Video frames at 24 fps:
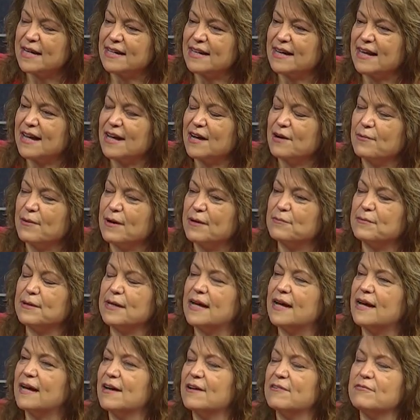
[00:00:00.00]
now, and we
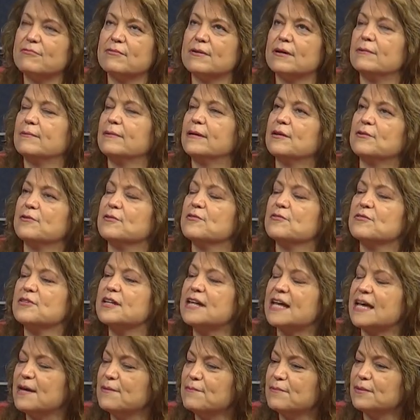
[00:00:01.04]
have, well, we don't know the
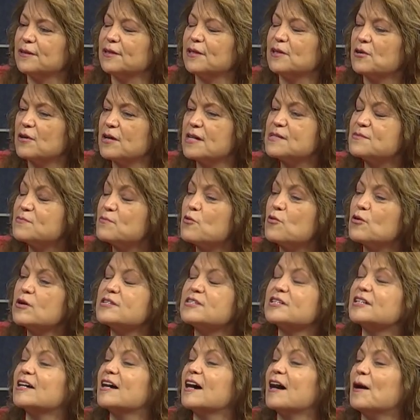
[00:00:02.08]
name, but there is more
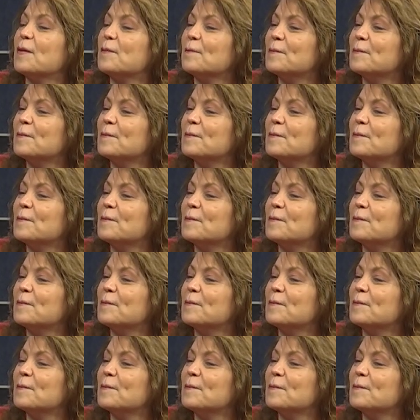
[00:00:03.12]
to come.